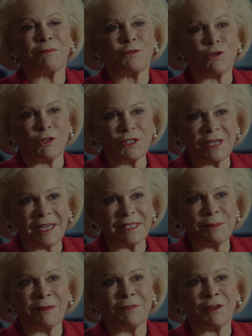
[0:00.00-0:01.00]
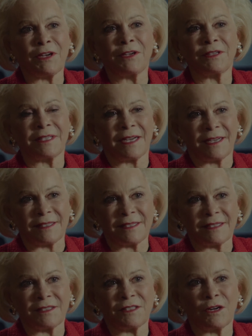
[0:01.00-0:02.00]
Georgetown has been very good to us,
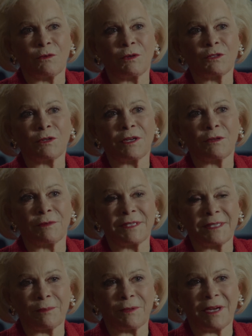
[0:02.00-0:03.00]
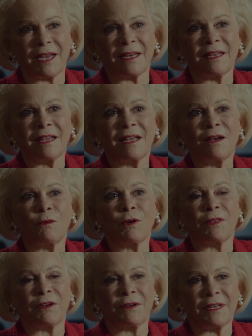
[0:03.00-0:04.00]
and so we're trying to reciprocate where
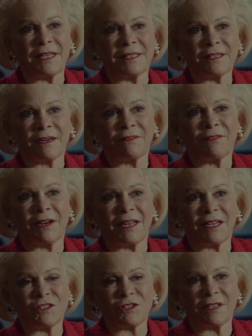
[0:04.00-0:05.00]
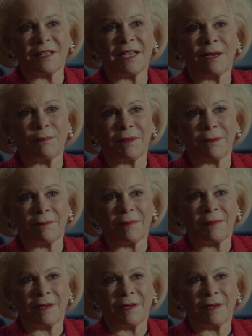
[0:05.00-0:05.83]
their needs are financially to help them.